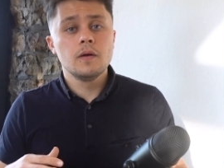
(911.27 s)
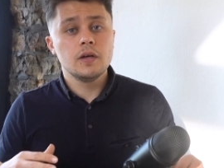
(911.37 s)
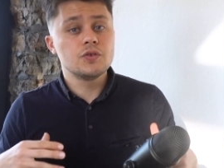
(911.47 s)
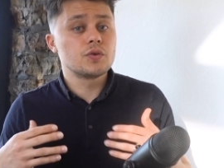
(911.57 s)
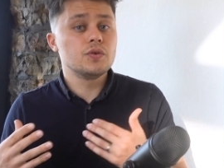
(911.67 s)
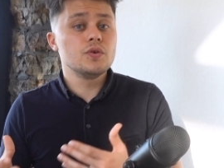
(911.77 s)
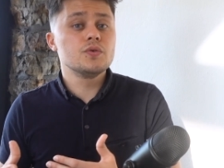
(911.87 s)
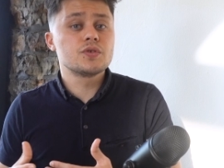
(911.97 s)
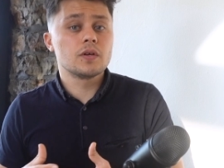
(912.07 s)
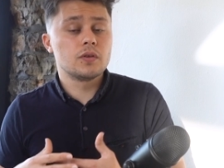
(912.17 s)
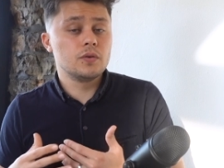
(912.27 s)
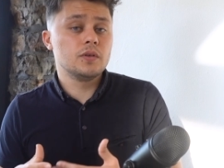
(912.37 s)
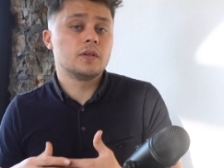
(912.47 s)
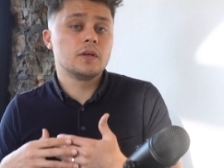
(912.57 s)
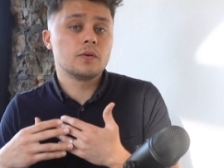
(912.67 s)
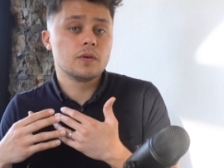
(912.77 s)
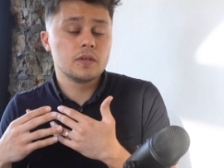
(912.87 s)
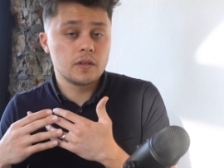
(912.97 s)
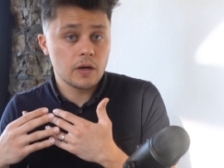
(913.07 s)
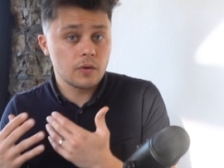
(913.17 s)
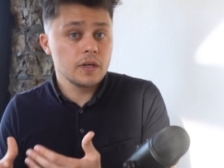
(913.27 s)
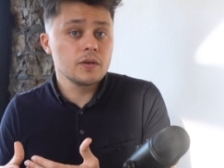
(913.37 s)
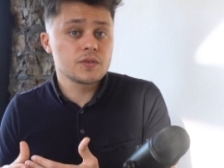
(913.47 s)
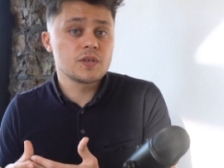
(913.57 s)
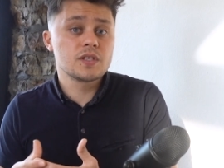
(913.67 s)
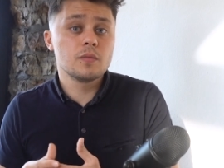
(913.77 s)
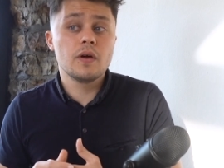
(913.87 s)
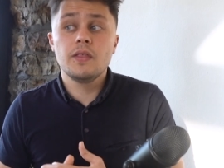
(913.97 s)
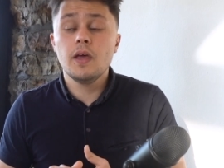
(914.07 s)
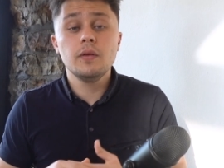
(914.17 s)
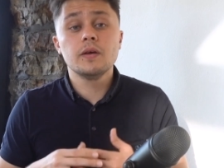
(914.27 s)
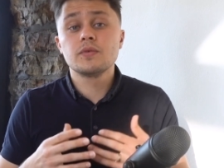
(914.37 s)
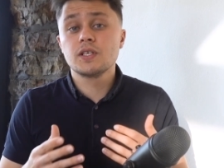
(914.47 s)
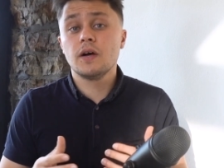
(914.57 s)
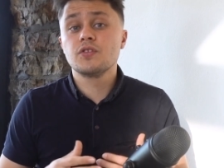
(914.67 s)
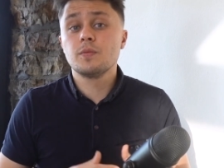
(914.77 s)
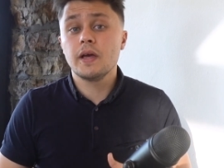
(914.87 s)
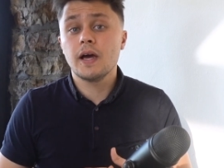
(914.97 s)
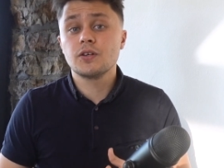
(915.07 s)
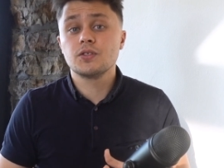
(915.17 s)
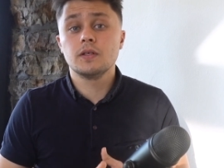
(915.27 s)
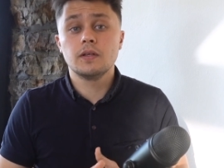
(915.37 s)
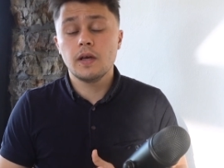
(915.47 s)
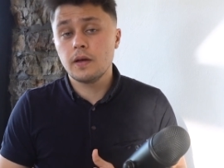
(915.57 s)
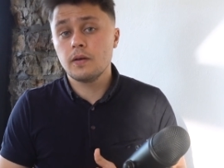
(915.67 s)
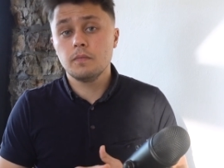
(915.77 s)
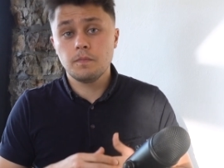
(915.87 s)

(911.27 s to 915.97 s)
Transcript: introduced to the Terra ecosystem, and they themselves may actually take